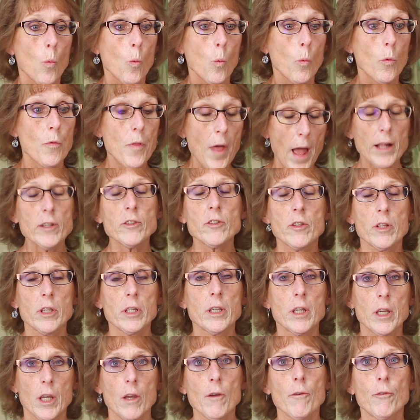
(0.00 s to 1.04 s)
that's the
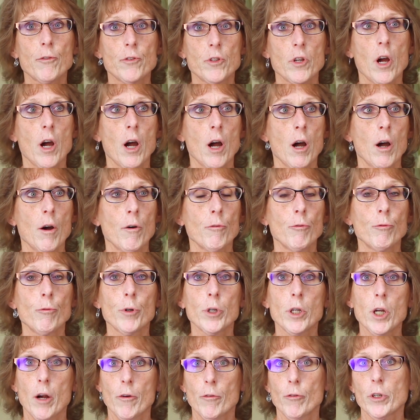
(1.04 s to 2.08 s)
gift of
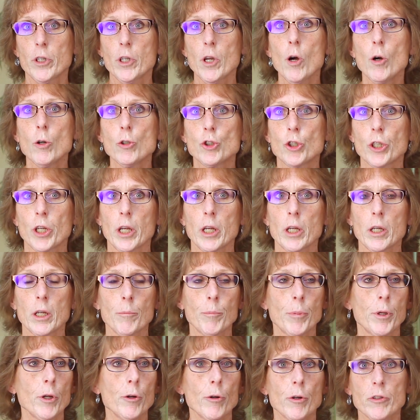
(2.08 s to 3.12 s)
recovery coaching,
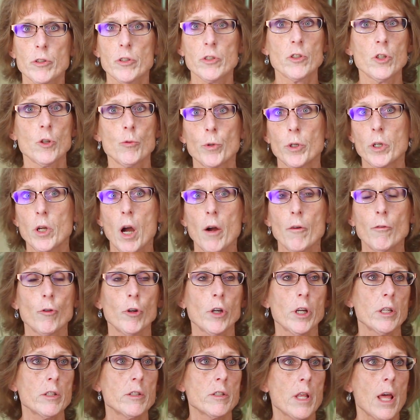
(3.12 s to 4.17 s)
peer-assisted
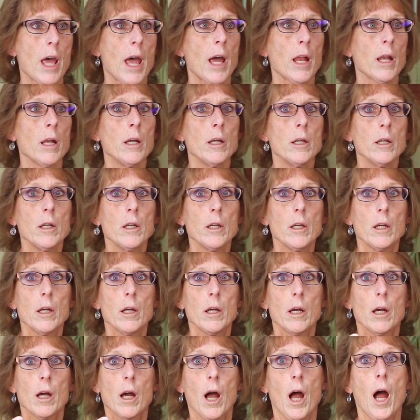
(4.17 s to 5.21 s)
recovery, is that
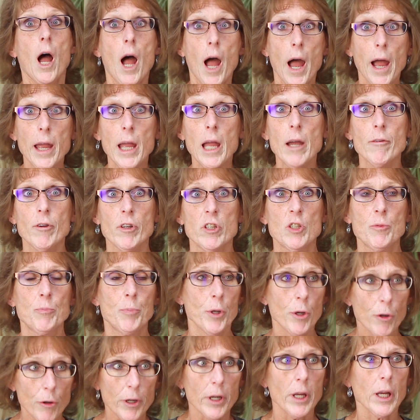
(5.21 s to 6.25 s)
I have
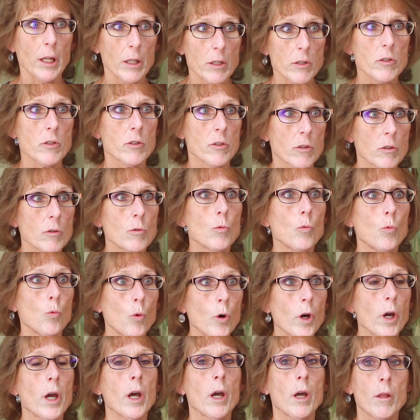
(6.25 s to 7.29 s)
experience
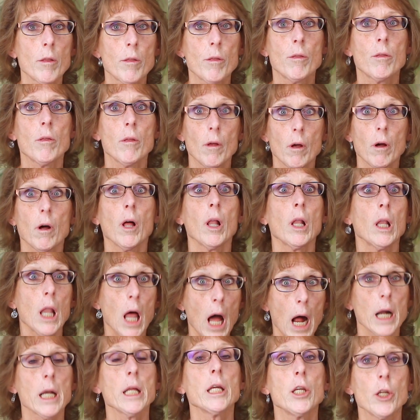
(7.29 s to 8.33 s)
with a
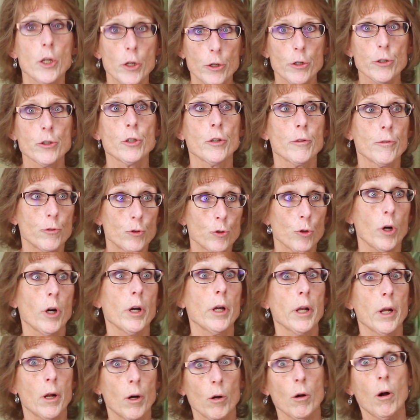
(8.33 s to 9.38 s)
lot of years of drug
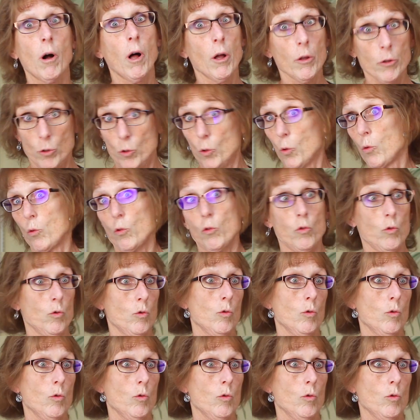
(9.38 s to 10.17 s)
and alcohol use